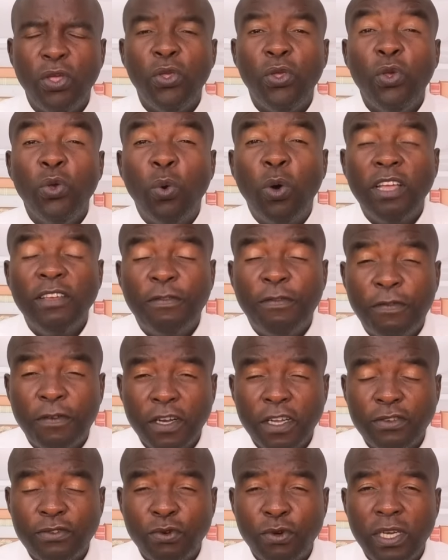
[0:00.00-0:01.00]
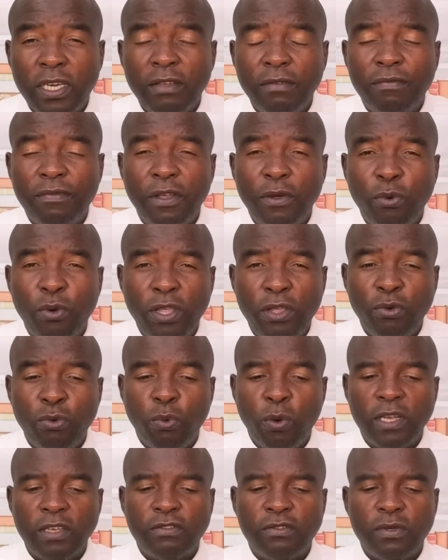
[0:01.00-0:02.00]
You are free to live the way you
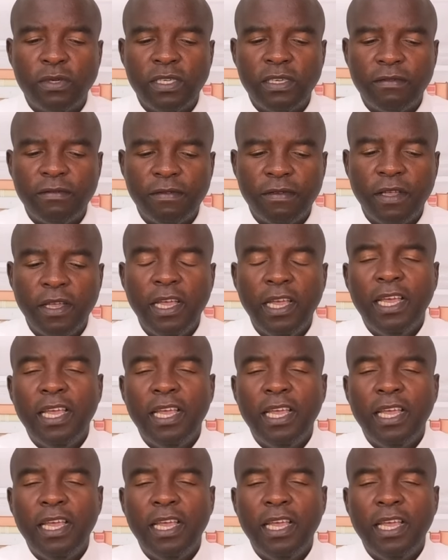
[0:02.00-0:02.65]
want to live.